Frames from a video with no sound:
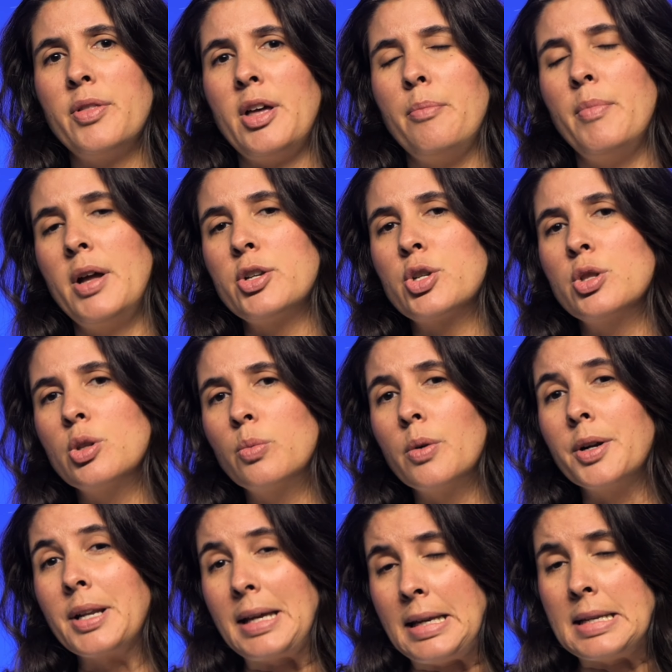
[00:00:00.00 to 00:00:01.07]
that mention the
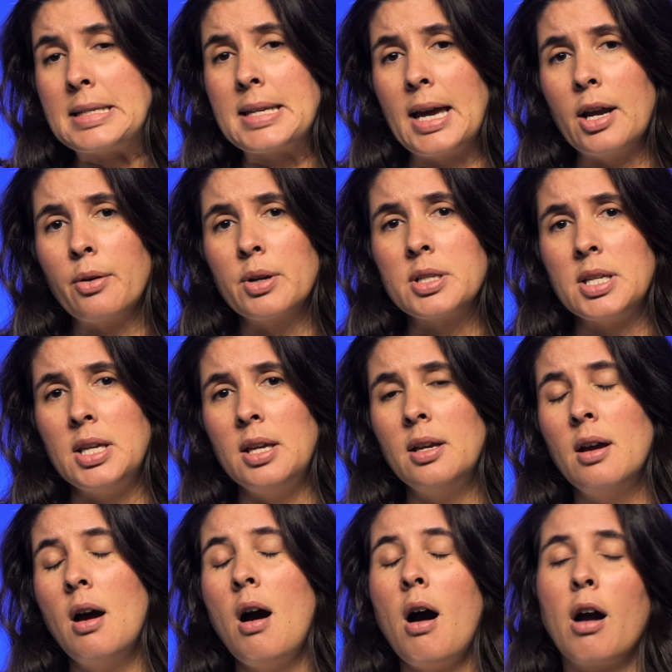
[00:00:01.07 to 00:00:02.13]
word integrity